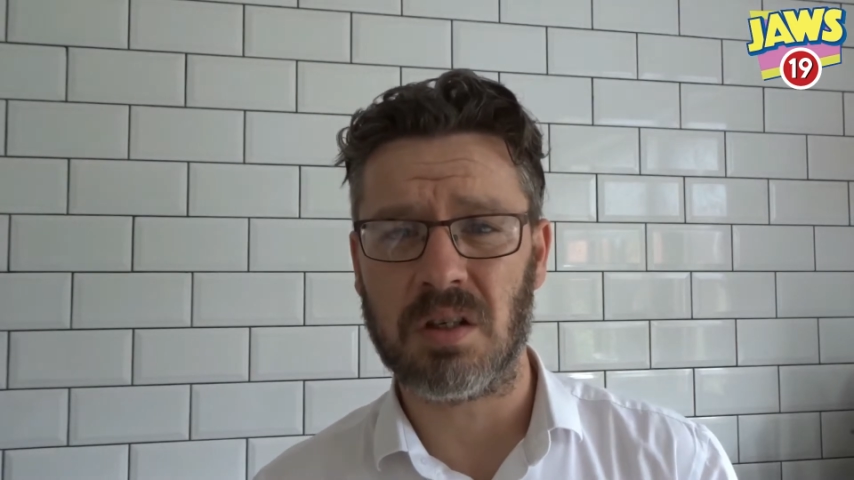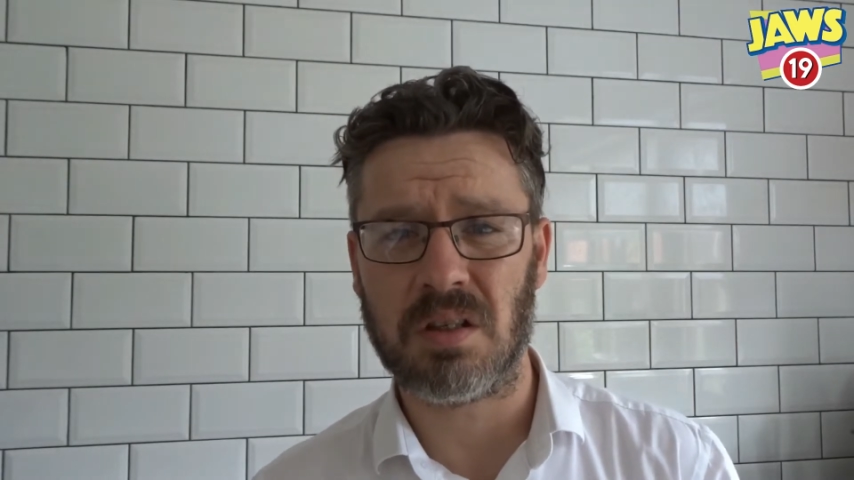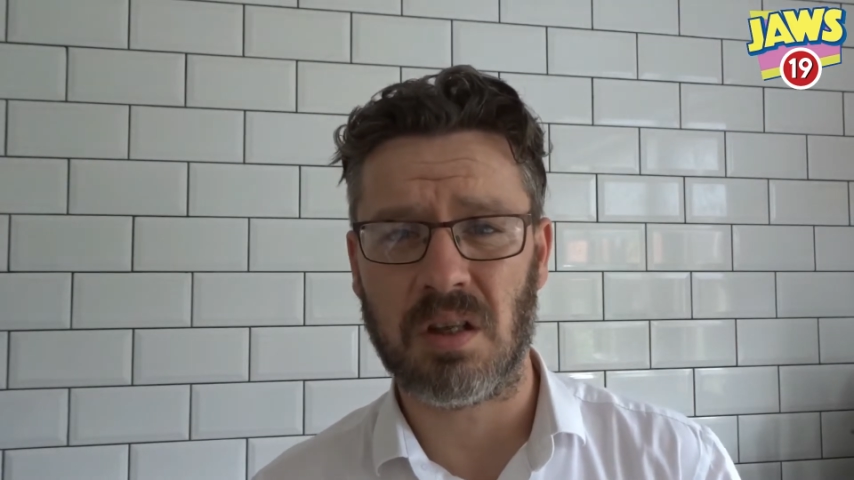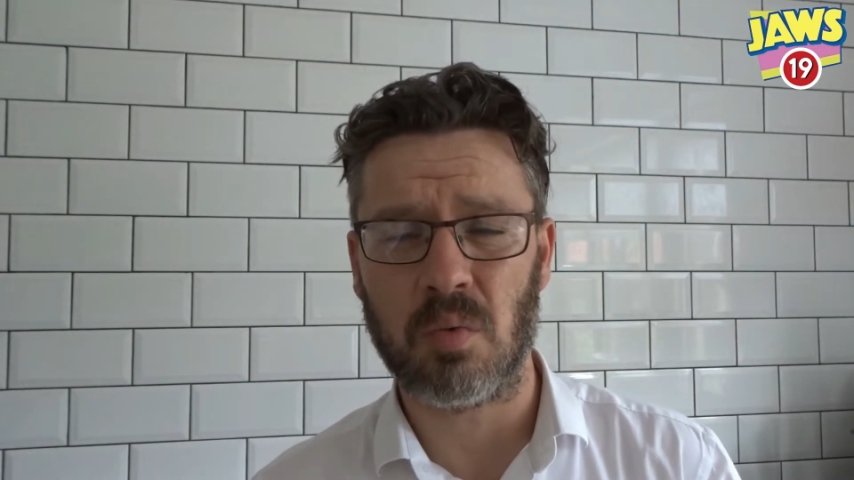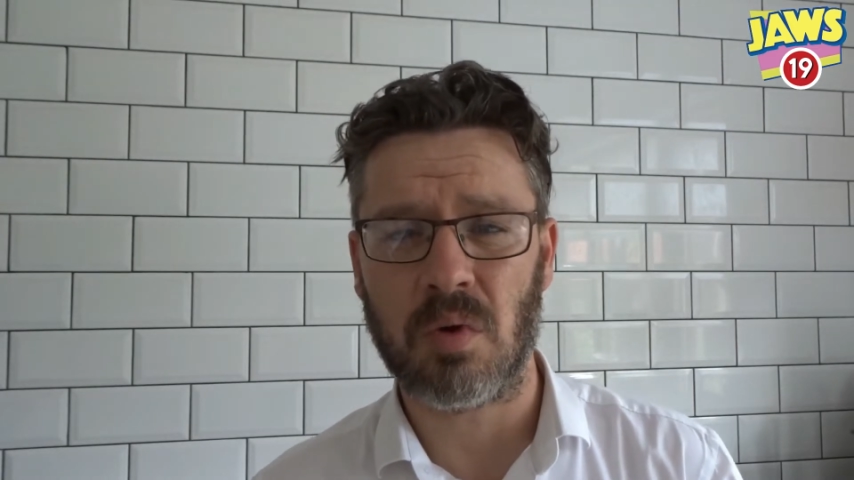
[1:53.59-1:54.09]
as
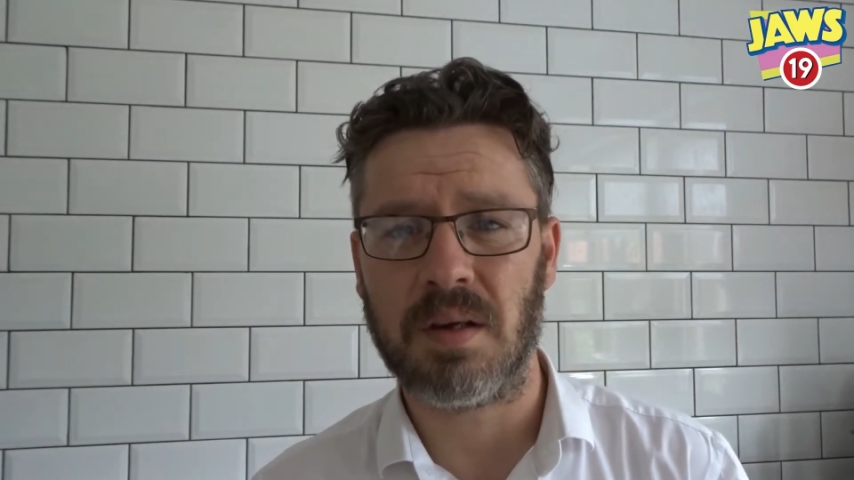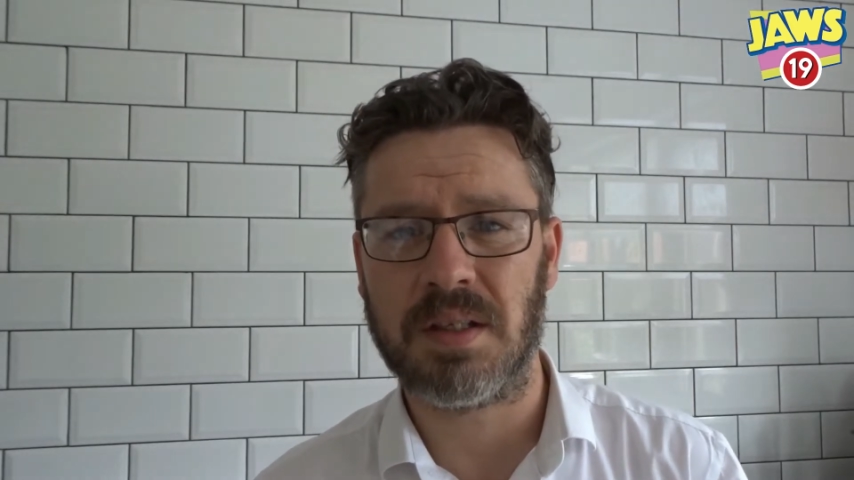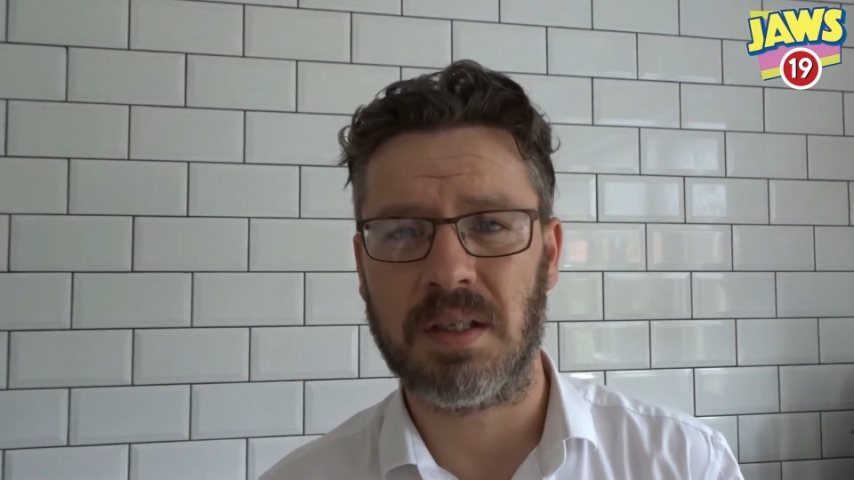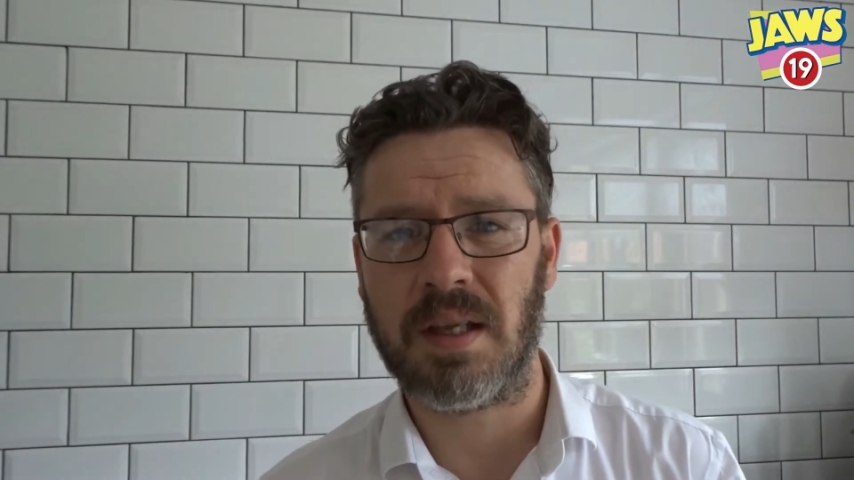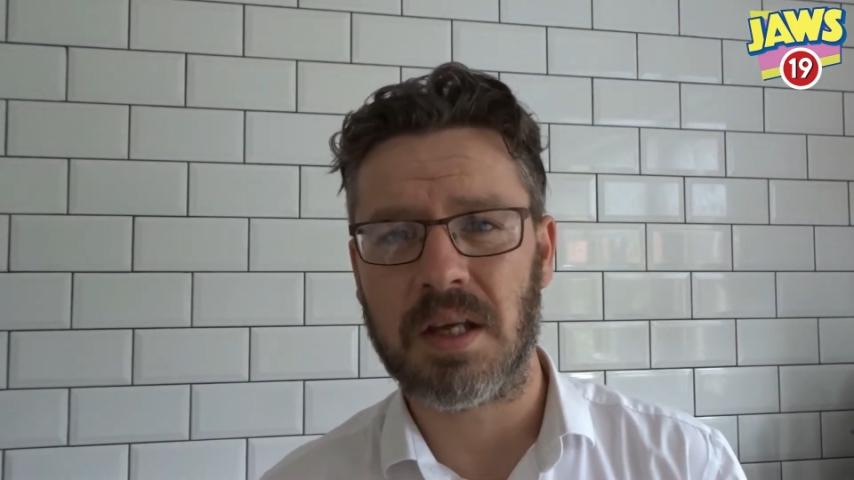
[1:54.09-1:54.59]
the
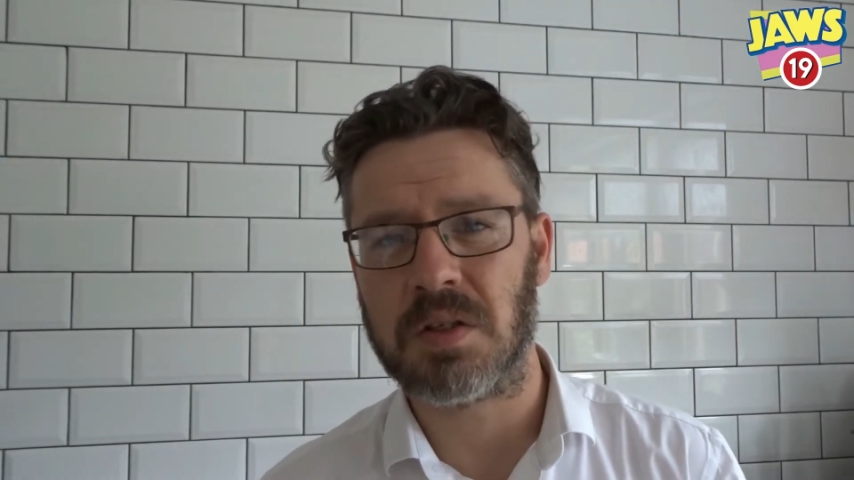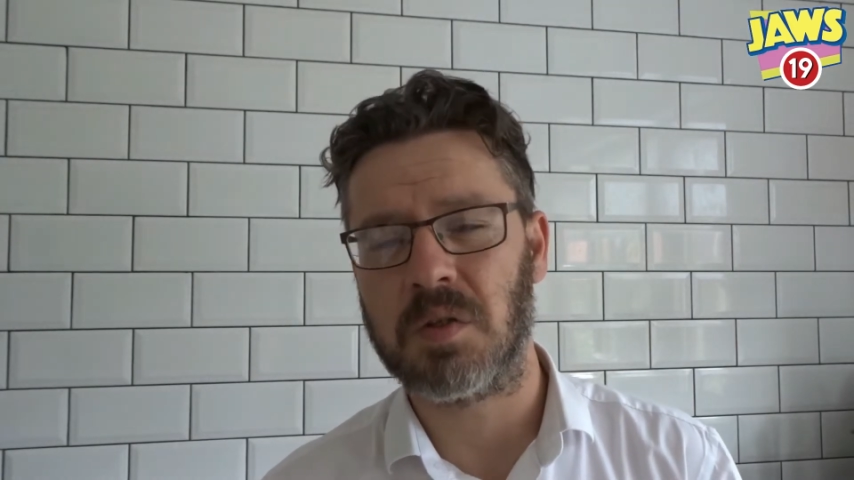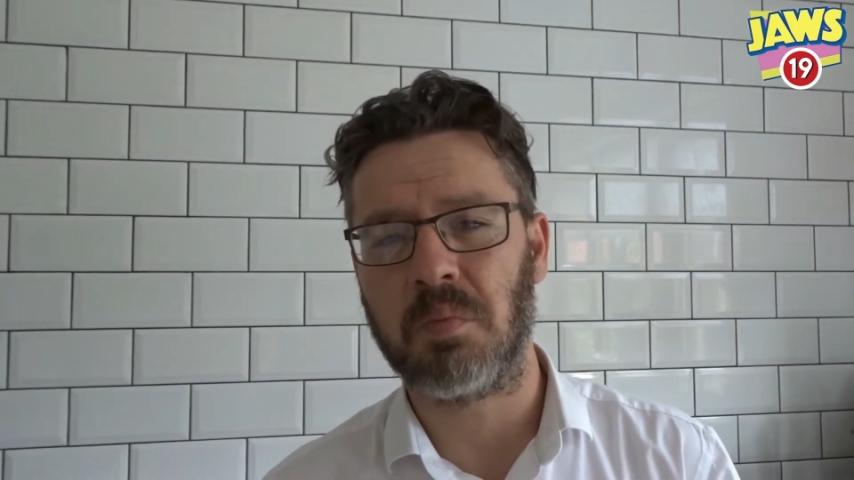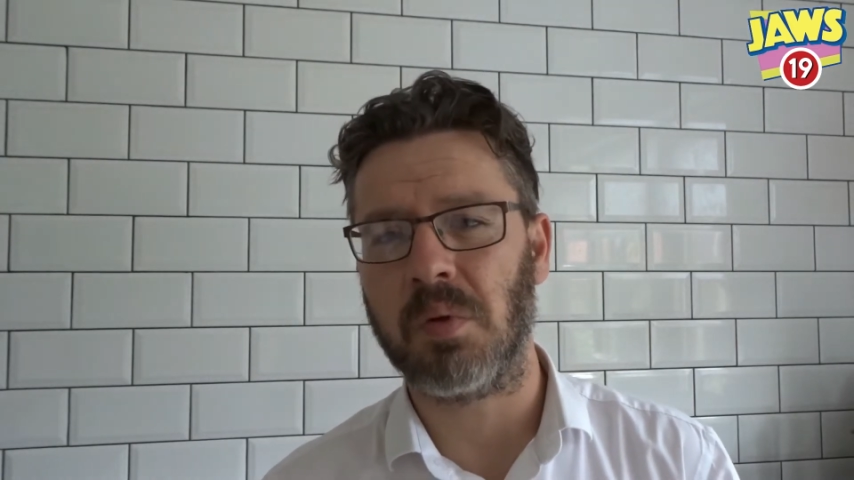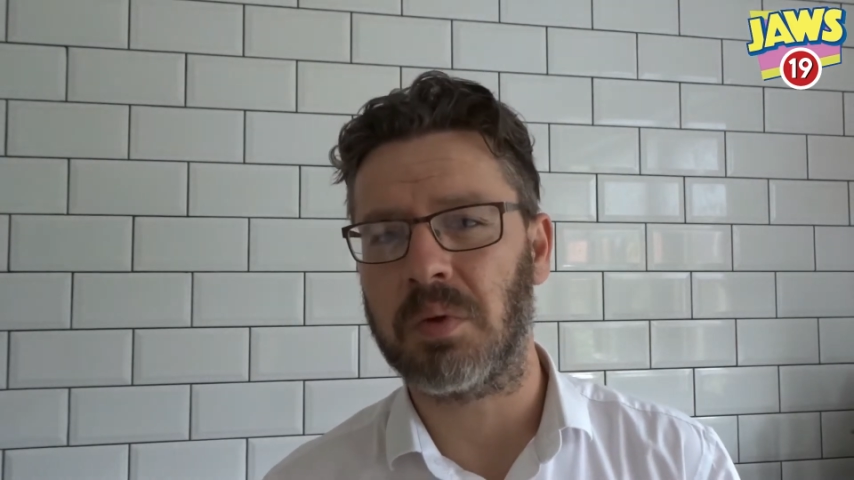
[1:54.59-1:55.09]
United Nations
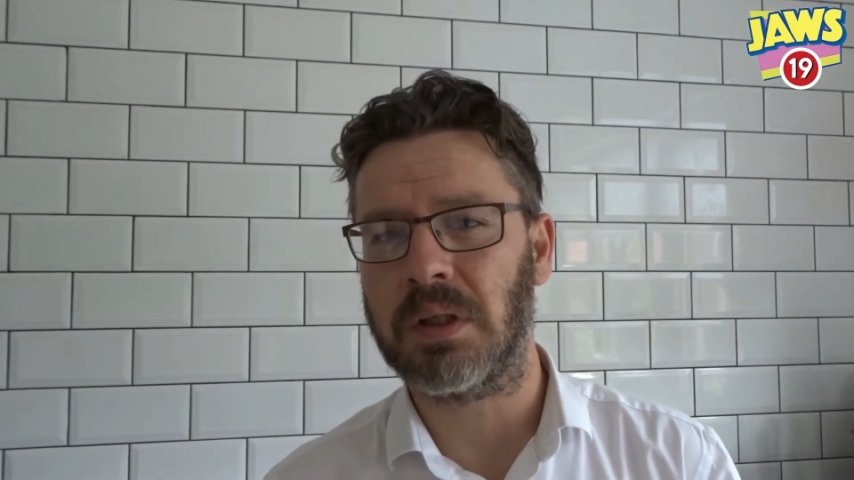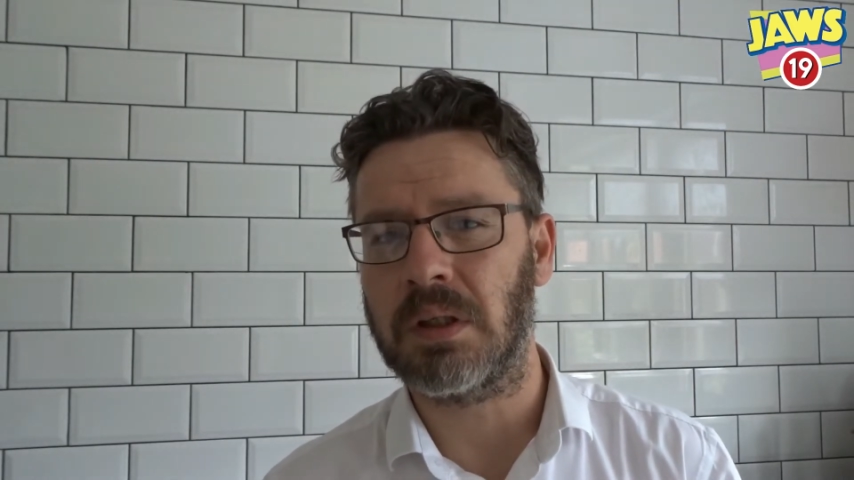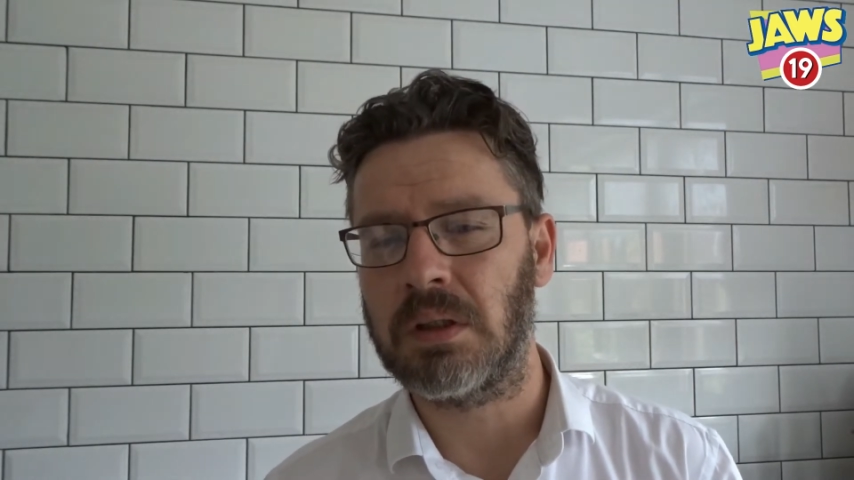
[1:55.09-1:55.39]
building.